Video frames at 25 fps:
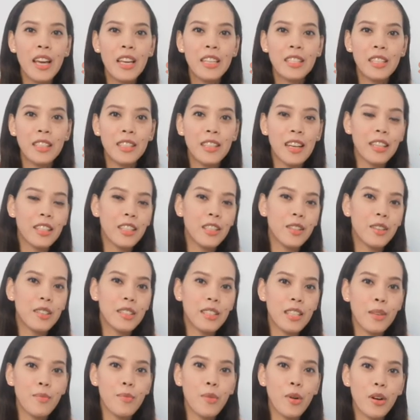so that you'll
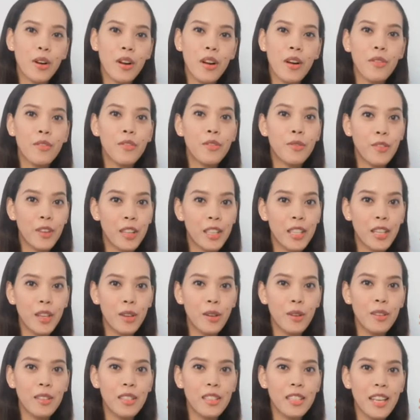see more of
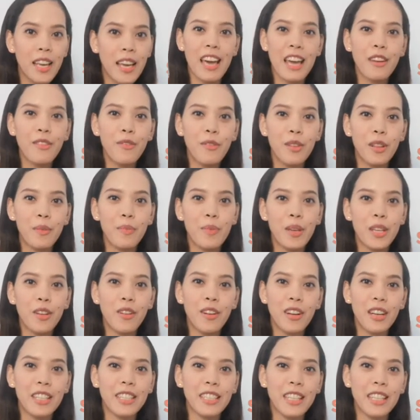videos and Filipino
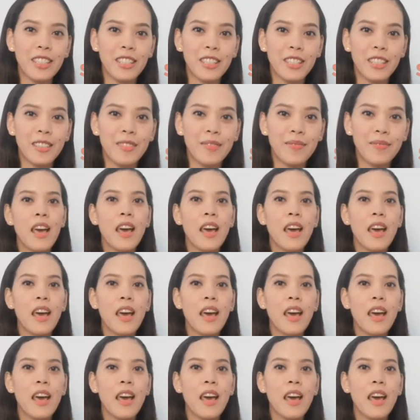architecture.